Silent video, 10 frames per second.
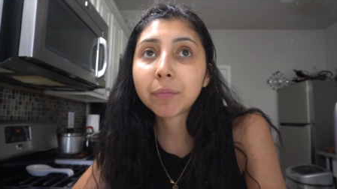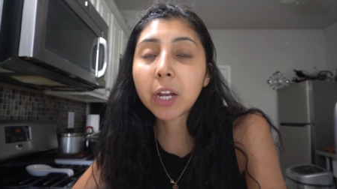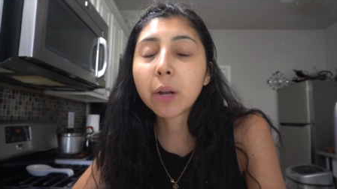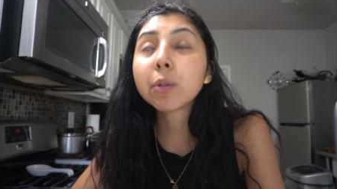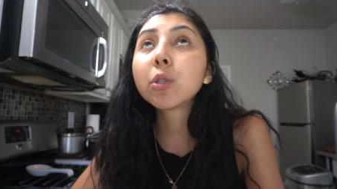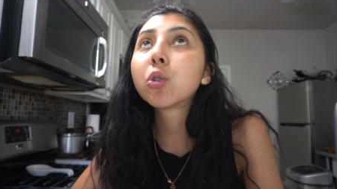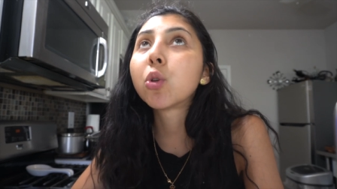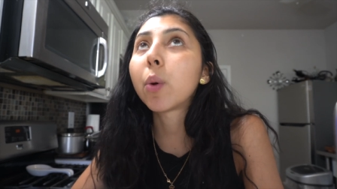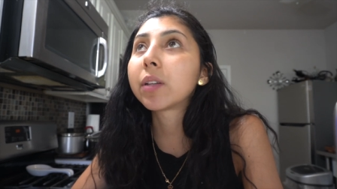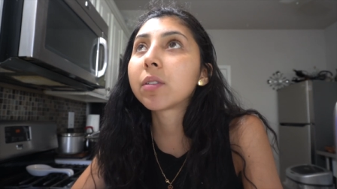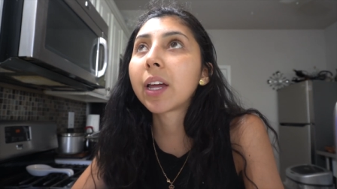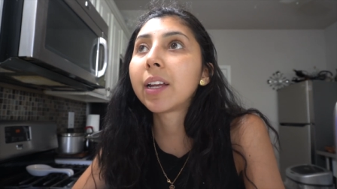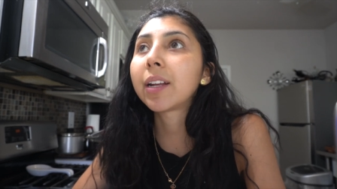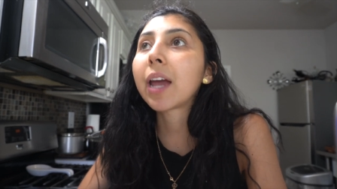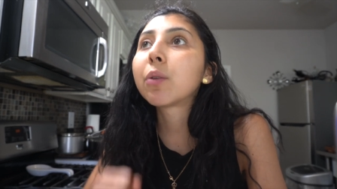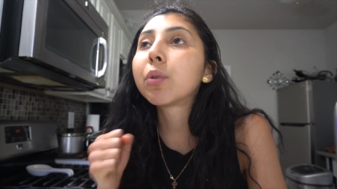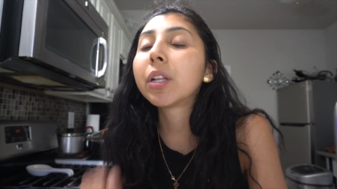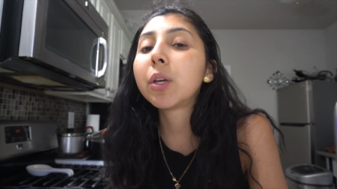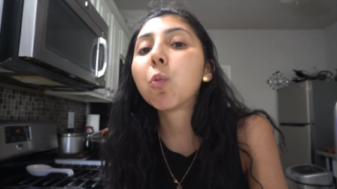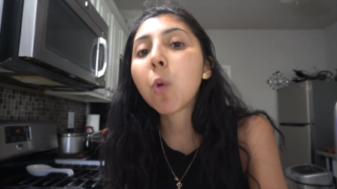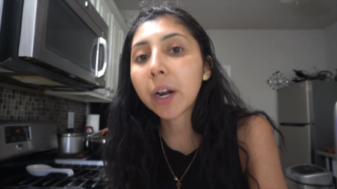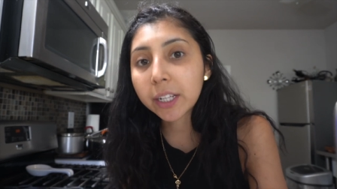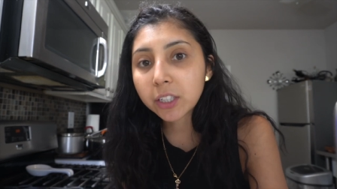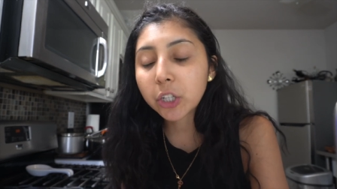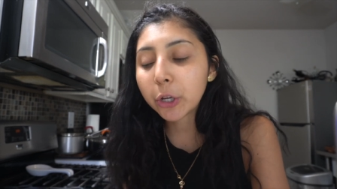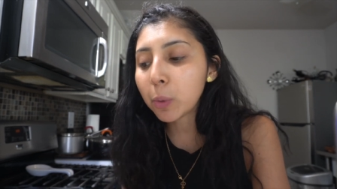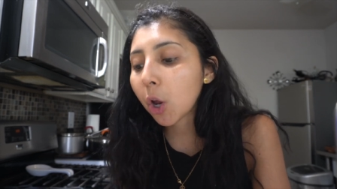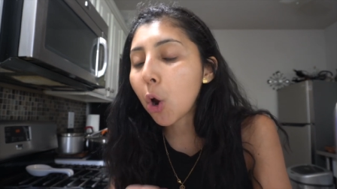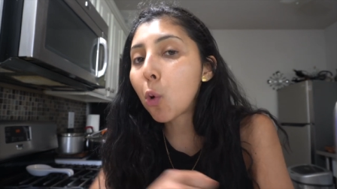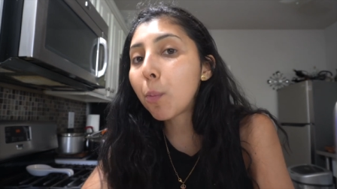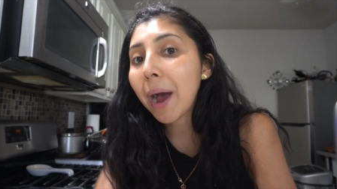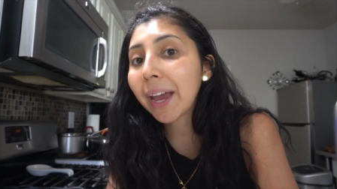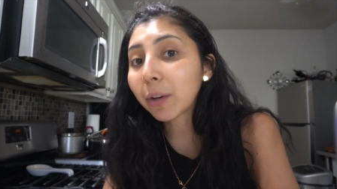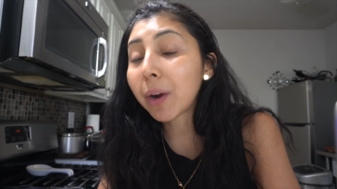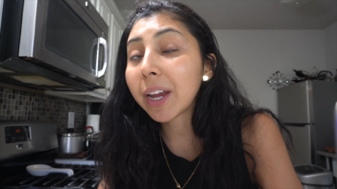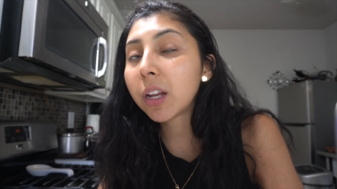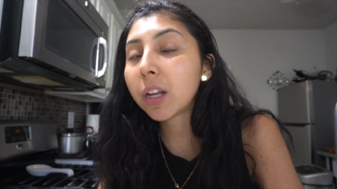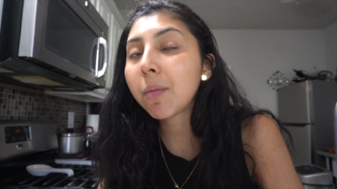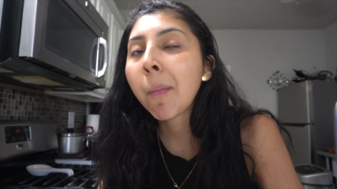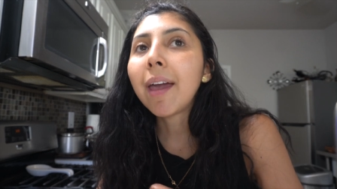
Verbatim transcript: and I was so excited. I really wanted to go bike riding.